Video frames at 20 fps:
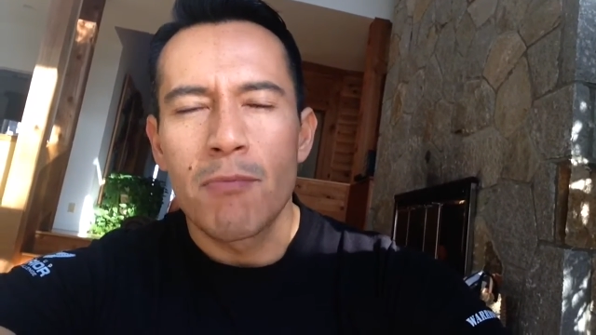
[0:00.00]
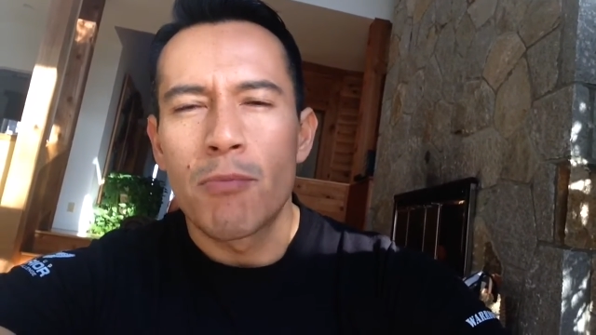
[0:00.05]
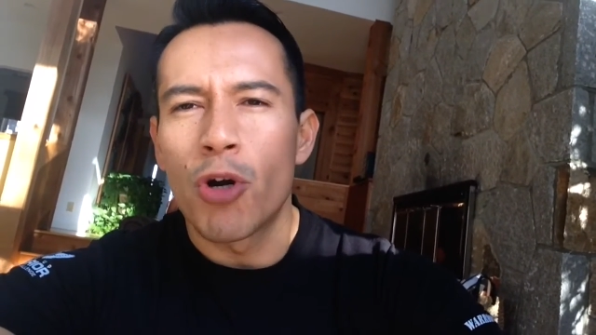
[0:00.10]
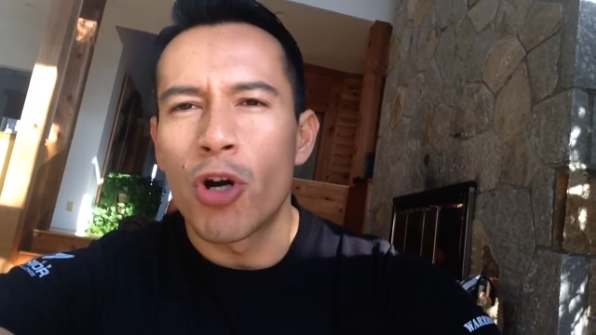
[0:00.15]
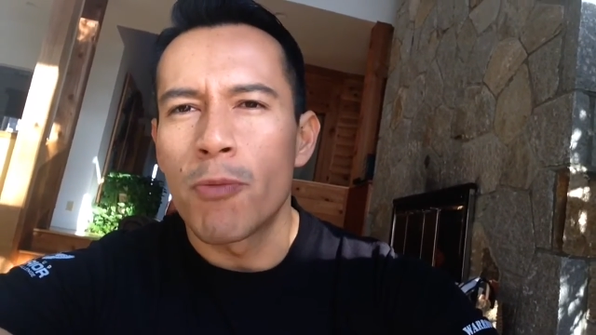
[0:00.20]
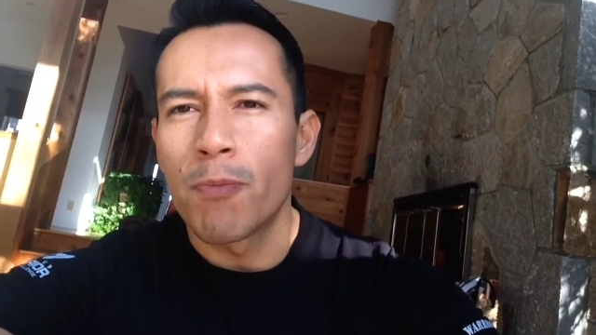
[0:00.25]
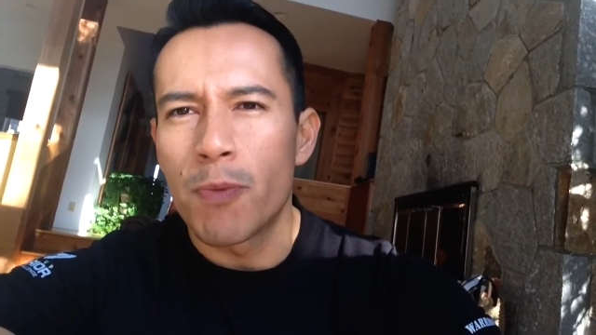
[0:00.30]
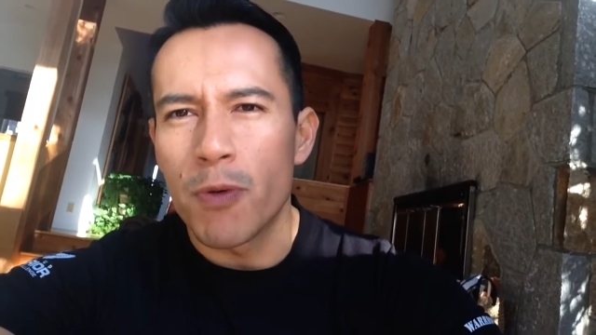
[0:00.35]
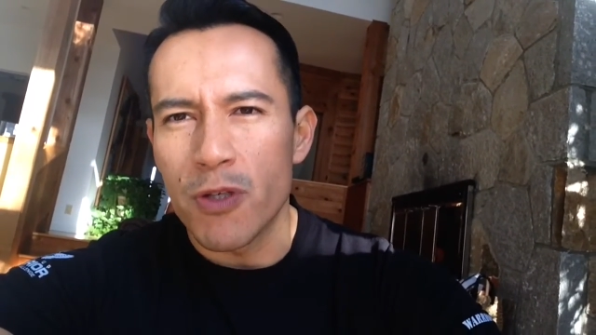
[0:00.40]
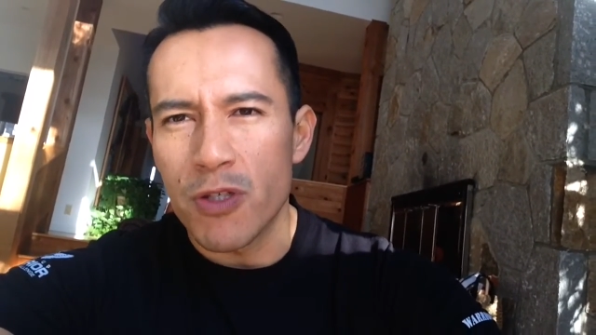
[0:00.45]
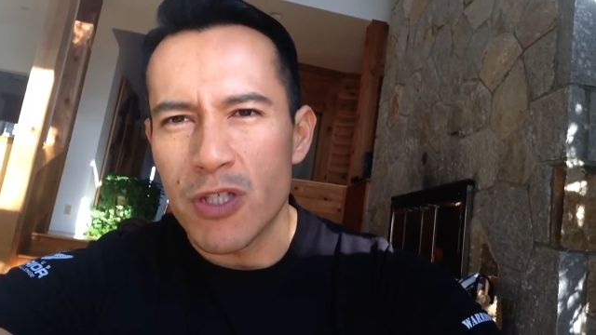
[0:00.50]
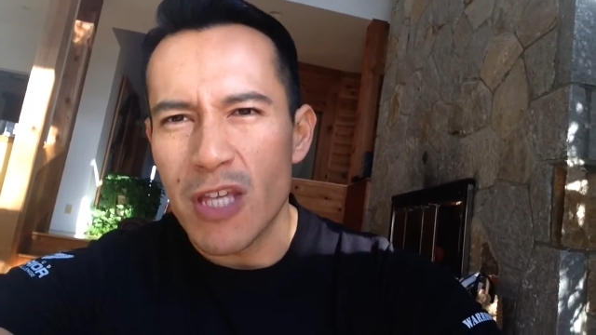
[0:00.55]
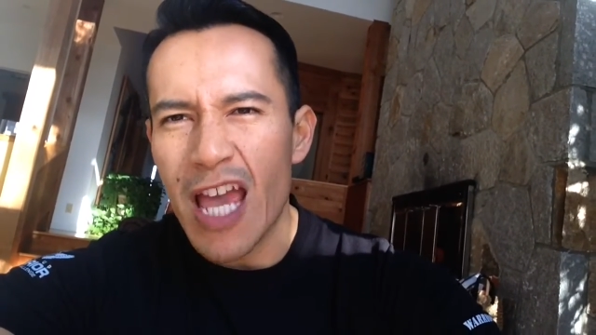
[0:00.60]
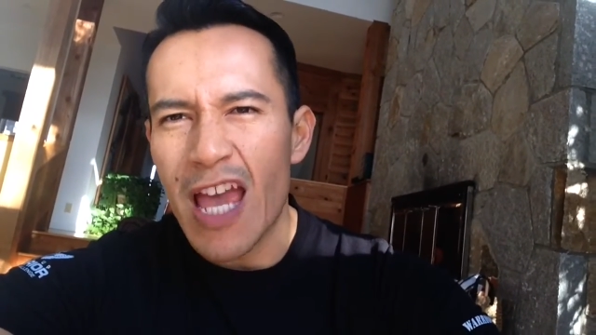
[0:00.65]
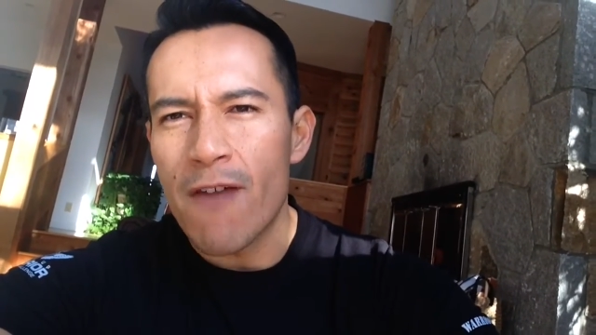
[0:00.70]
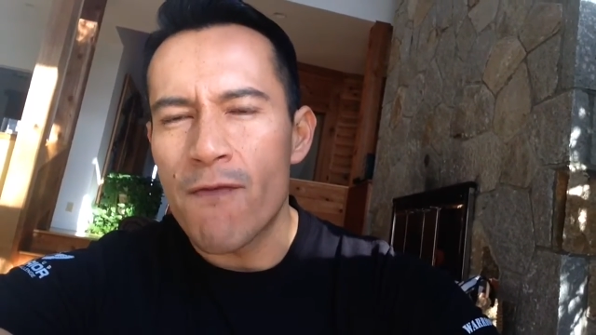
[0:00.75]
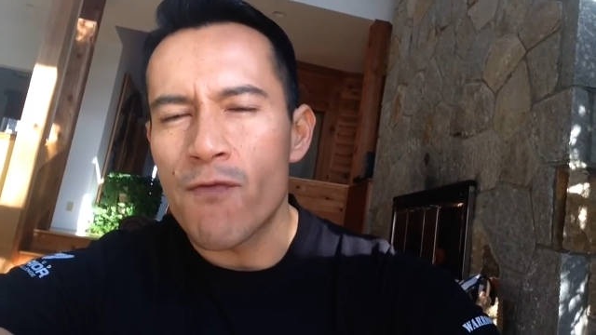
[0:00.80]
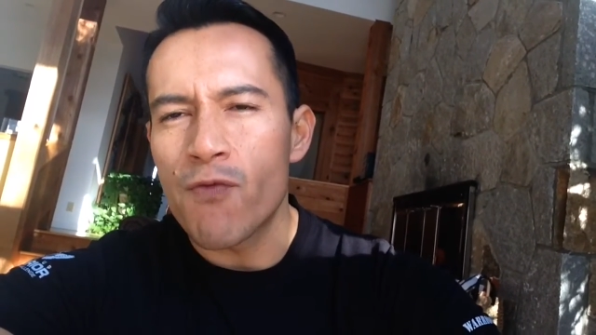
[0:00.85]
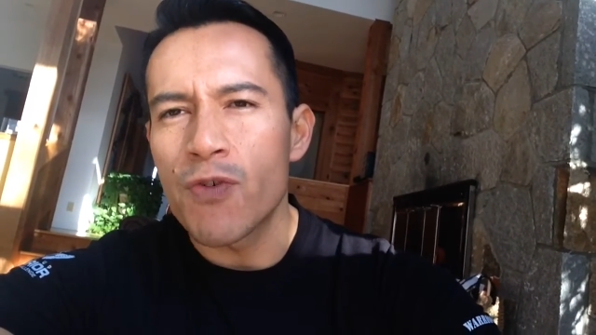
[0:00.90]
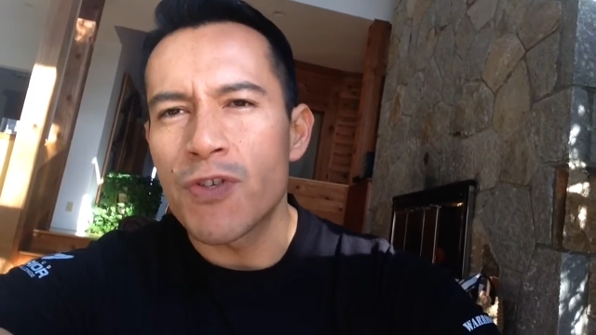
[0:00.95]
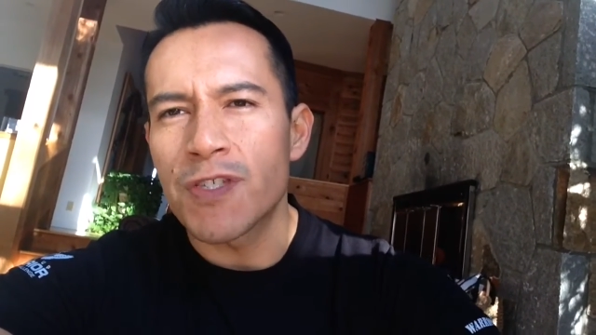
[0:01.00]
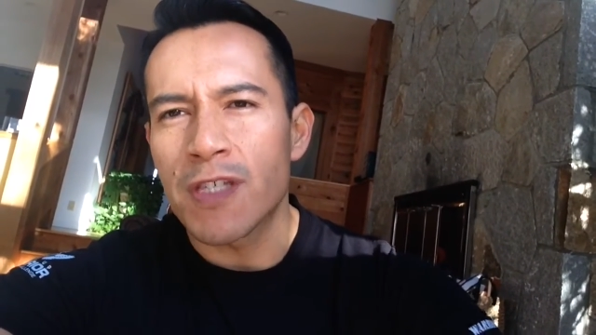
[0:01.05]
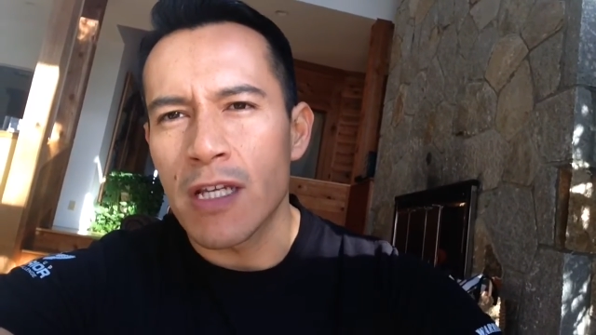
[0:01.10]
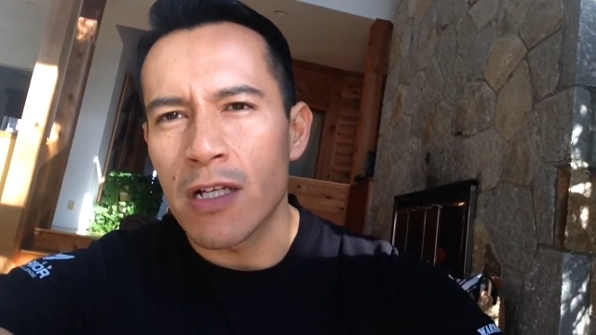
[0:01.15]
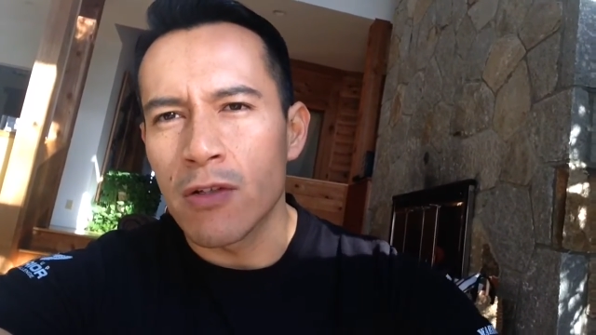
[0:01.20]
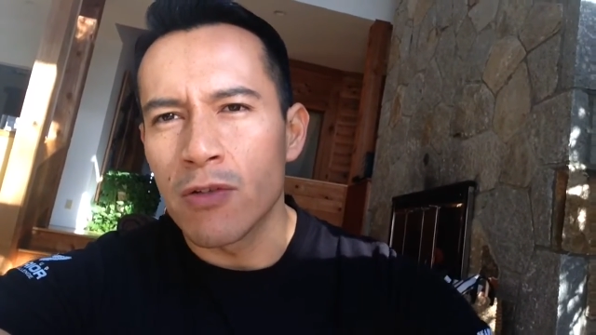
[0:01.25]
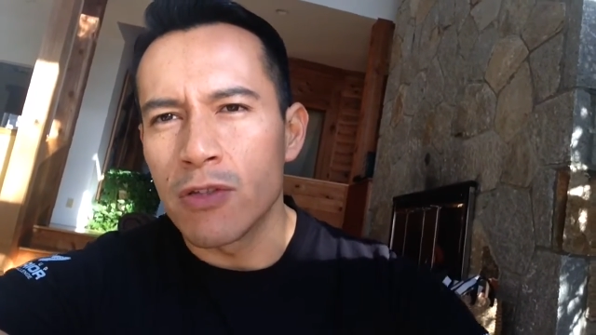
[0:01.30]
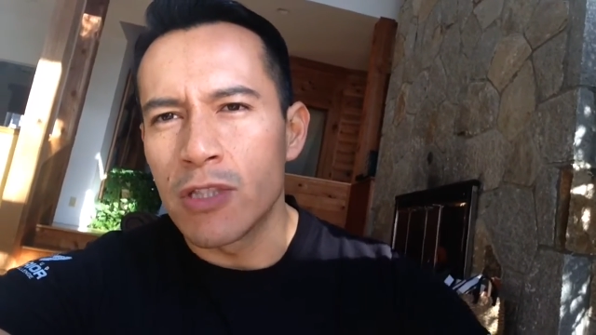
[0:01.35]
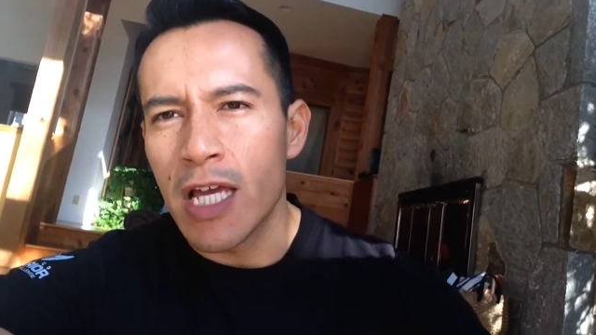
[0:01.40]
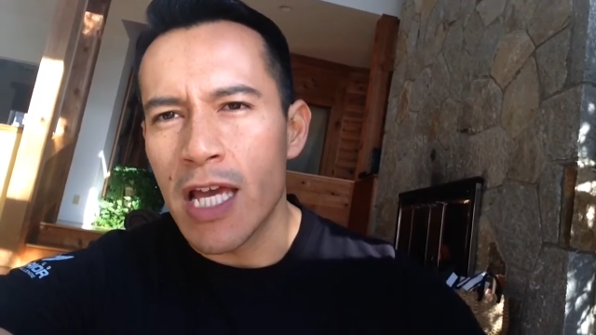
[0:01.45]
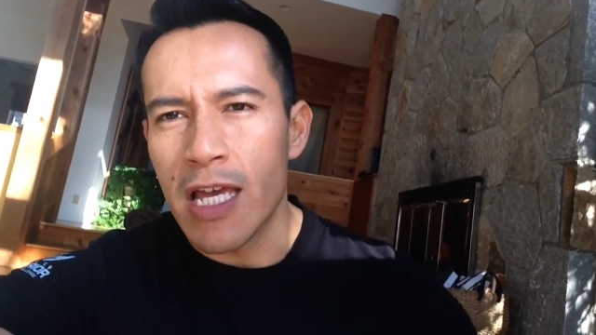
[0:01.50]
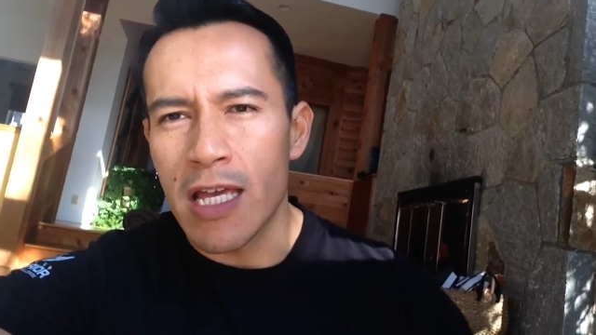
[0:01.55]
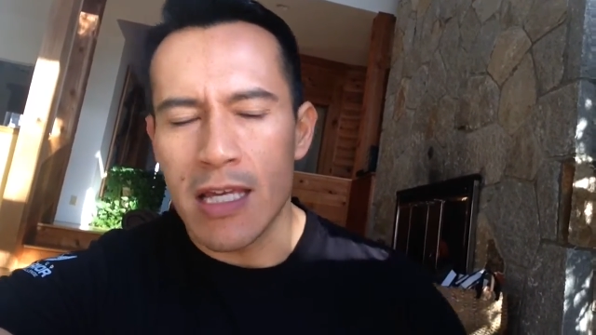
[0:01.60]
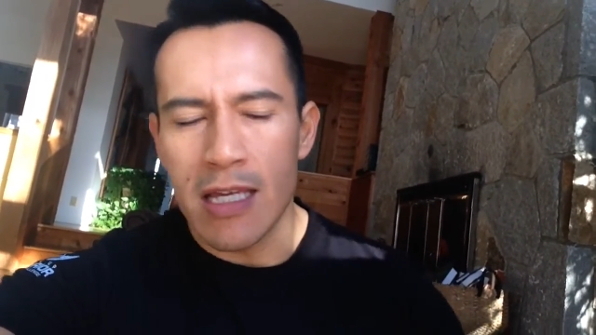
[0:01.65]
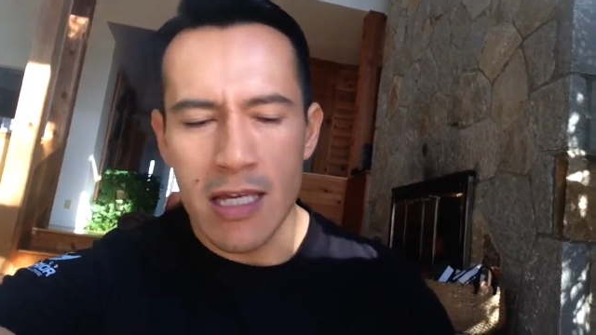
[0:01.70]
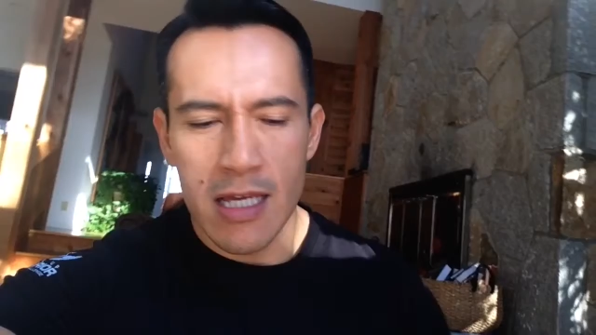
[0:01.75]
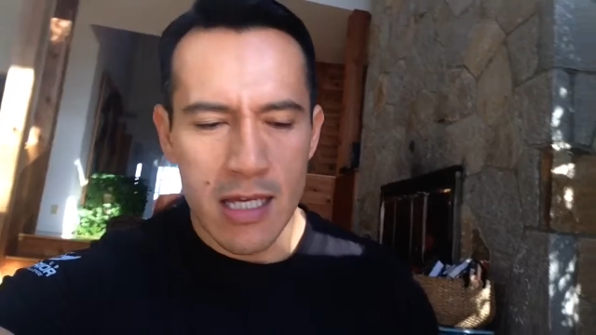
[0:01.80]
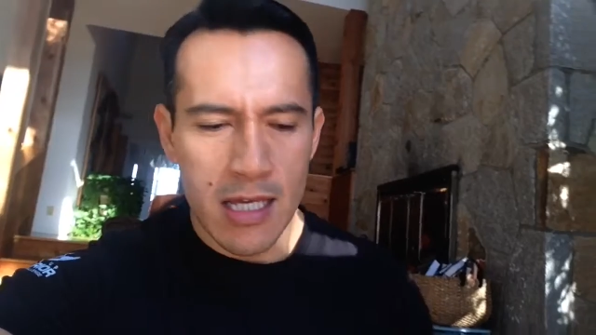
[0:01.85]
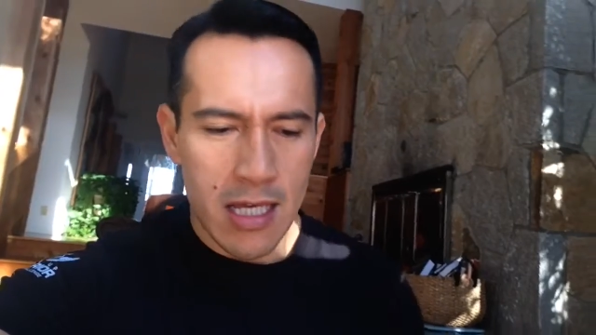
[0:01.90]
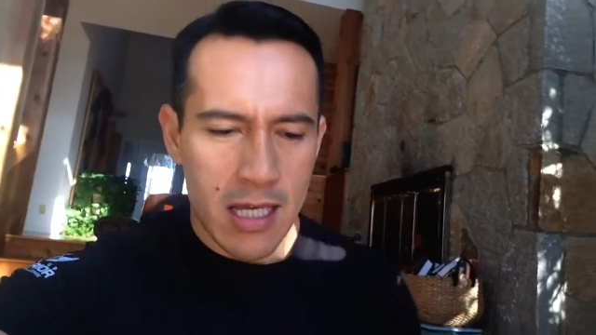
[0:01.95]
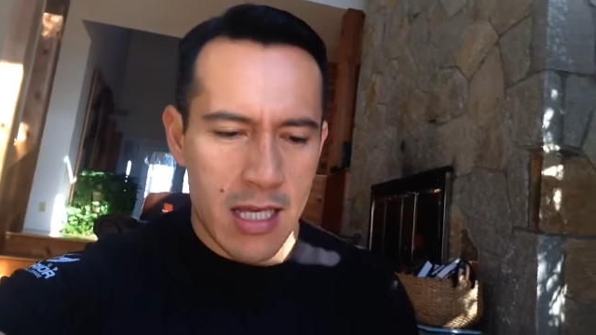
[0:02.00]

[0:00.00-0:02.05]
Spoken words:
purpose every single day